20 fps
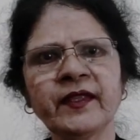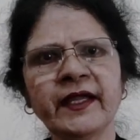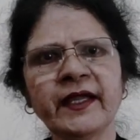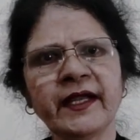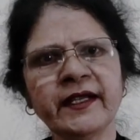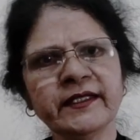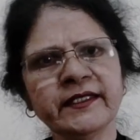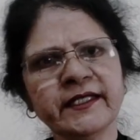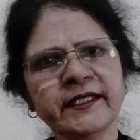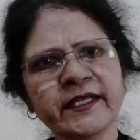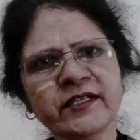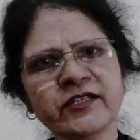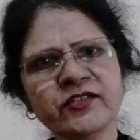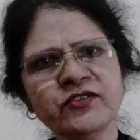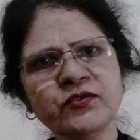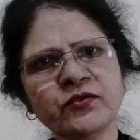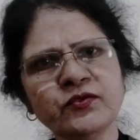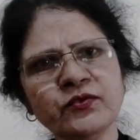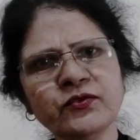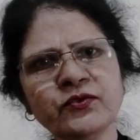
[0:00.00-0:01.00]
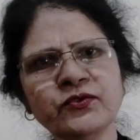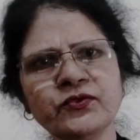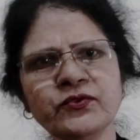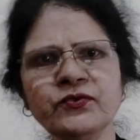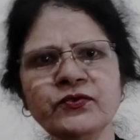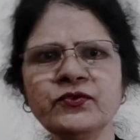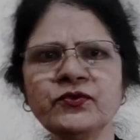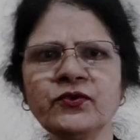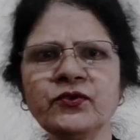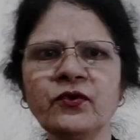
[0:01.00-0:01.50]
and there is no
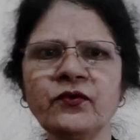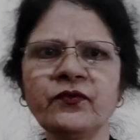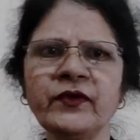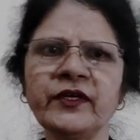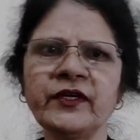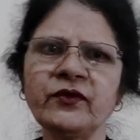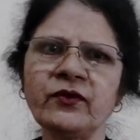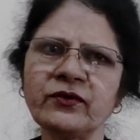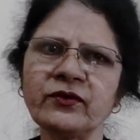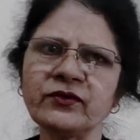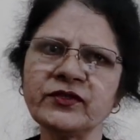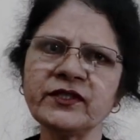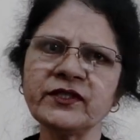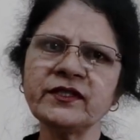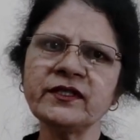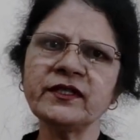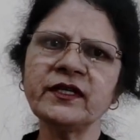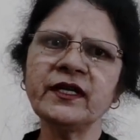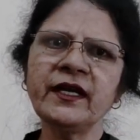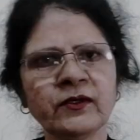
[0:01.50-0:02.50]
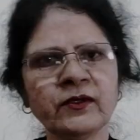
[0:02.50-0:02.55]
use of a doctor.